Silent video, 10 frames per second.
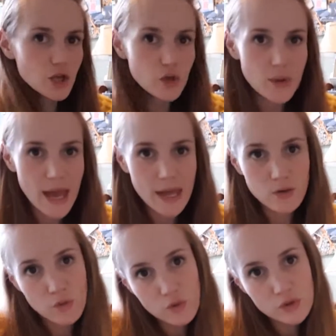You can
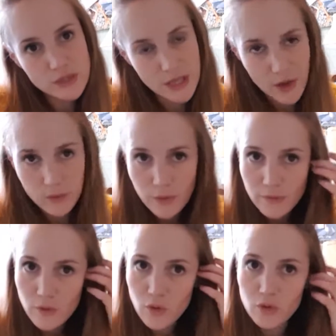also,
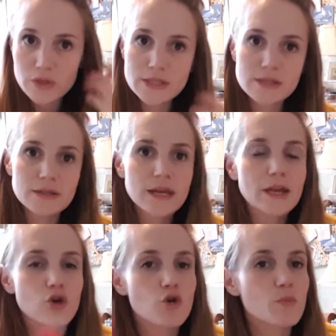of course,
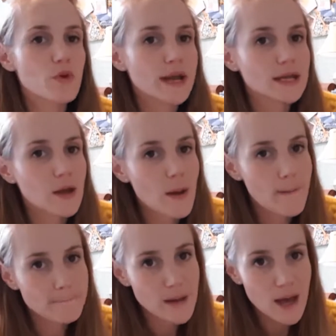incorporate
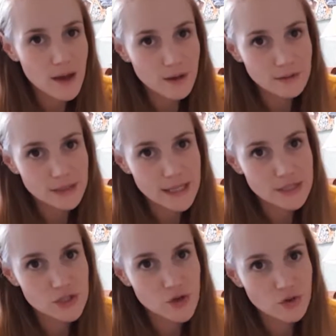purl
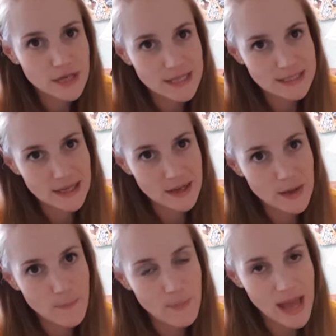into your knitting
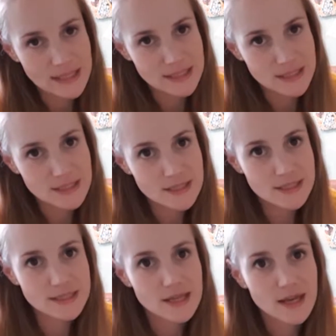
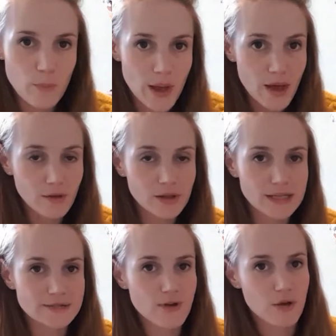patterns. Purl
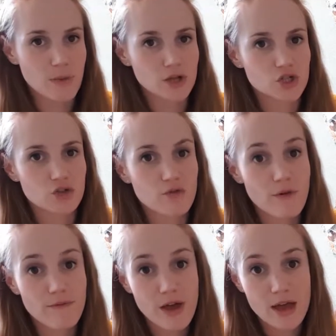is very much the
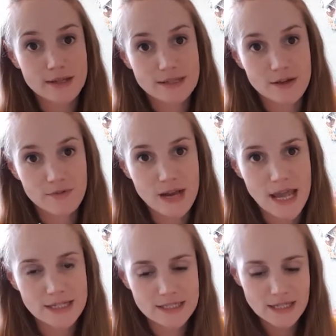reverse of
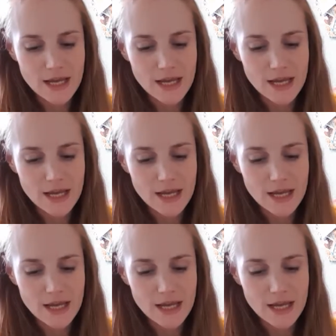knit.